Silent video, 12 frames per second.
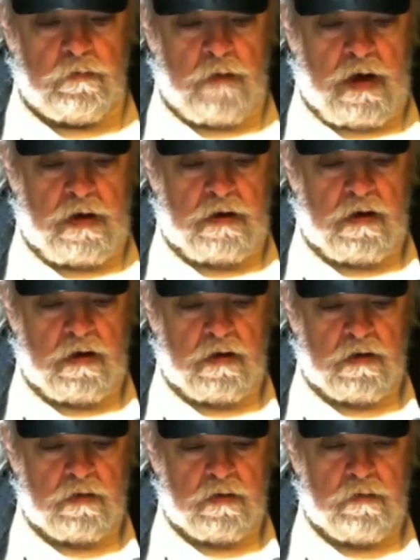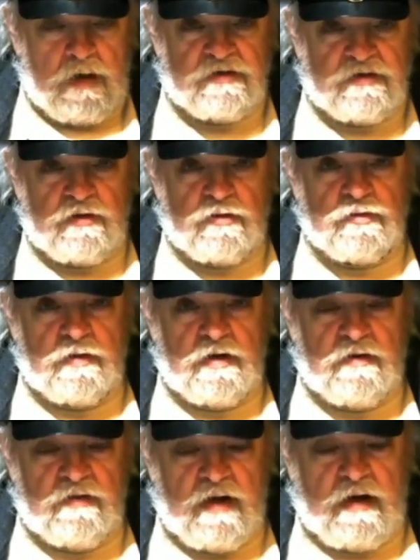my
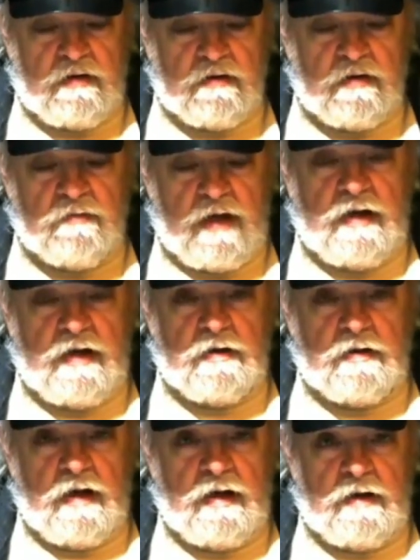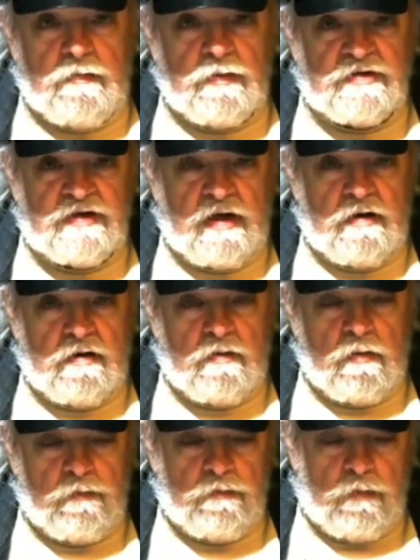surgery in that 80%
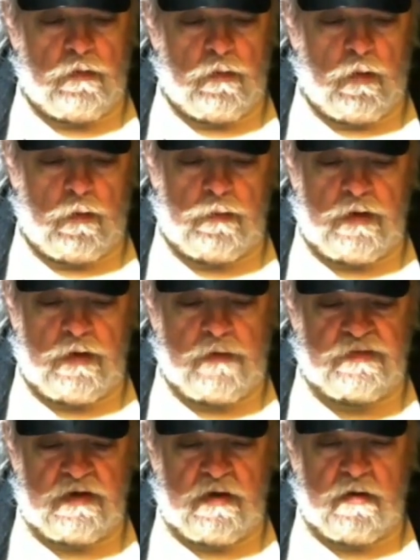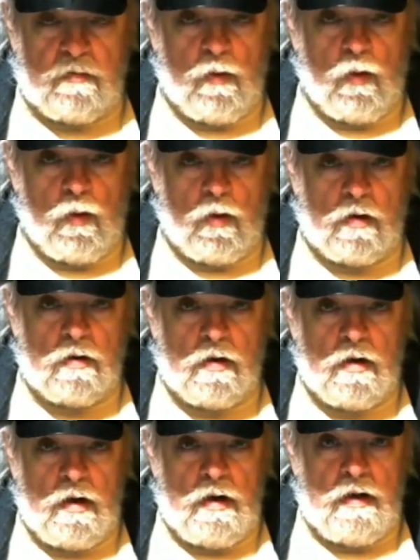or perhaps a little more
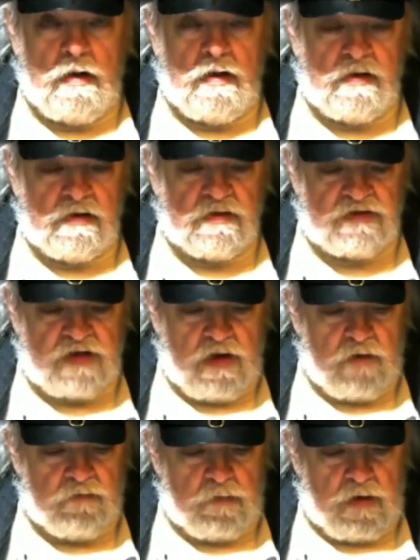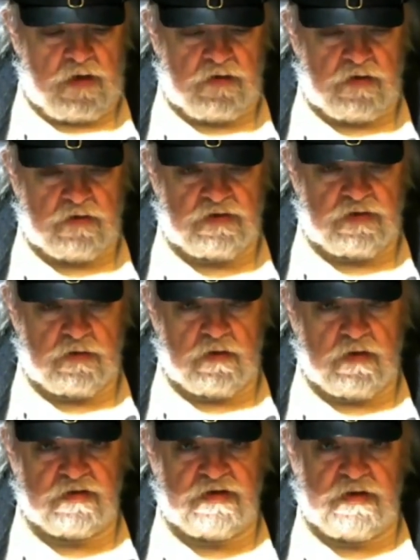is covered by the
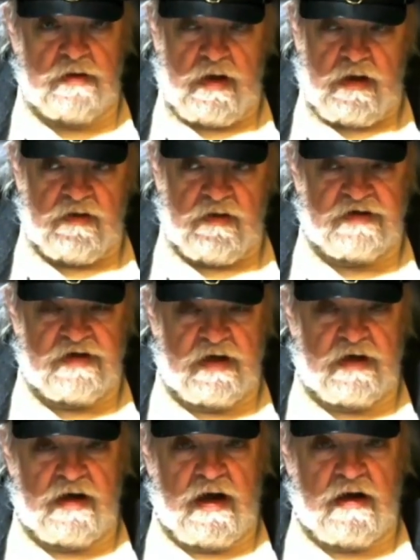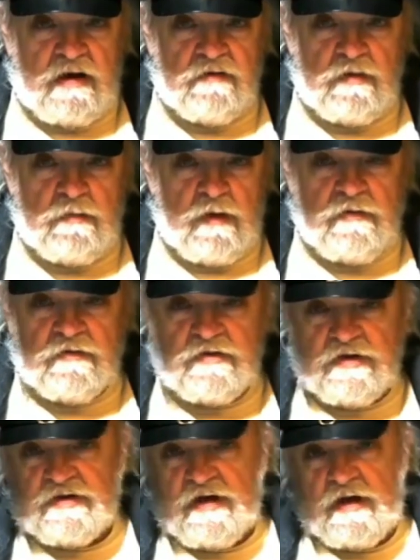insurance. They take it out every month
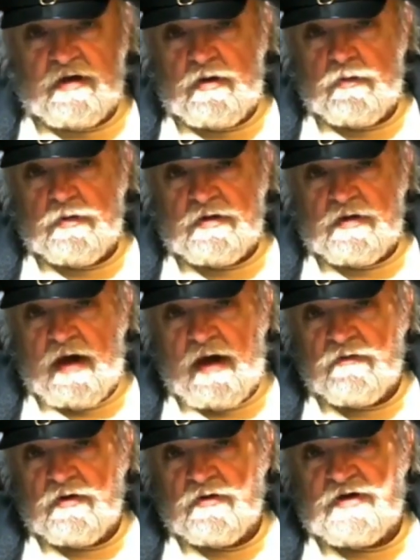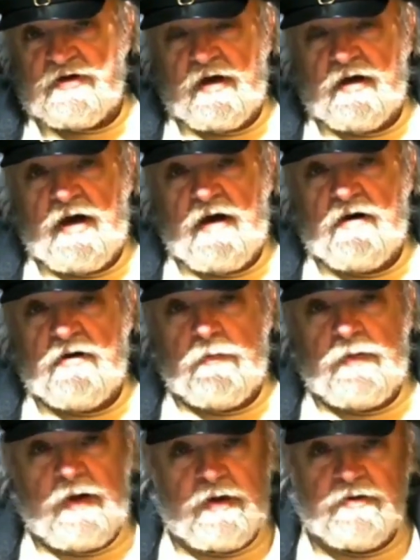just like you would have yours taken out of
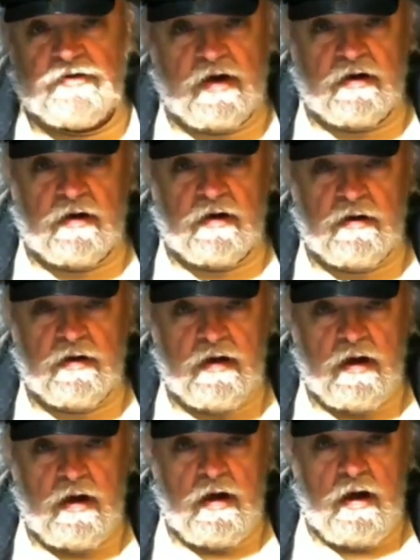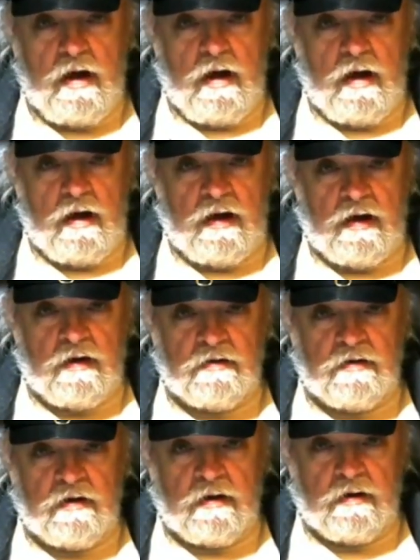your paycheck.
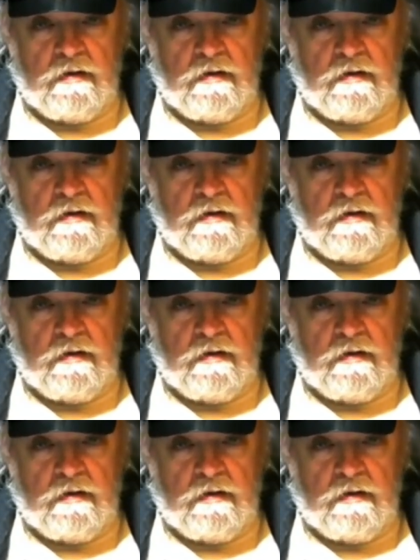And